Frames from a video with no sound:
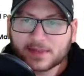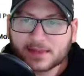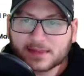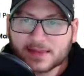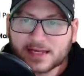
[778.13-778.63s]

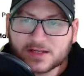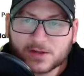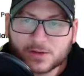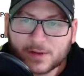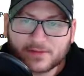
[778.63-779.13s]
that
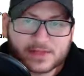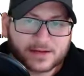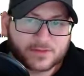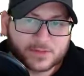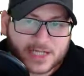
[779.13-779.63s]
do everything
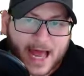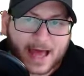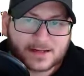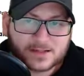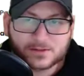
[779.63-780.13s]
from
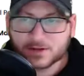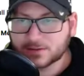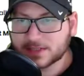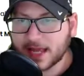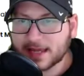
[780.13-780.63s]
chat to note
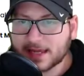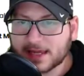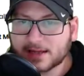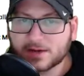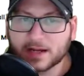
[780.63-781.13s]

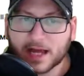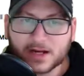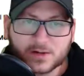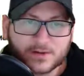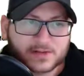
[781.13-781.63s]
taking, you can kind of
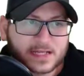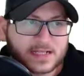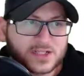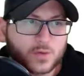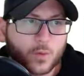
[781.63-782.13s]
do everything
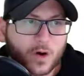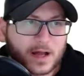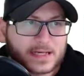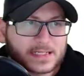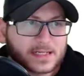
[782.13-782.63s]
that you
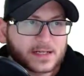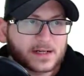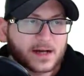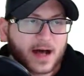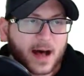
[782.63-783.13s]
want
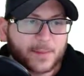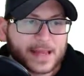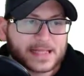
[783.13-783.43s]
in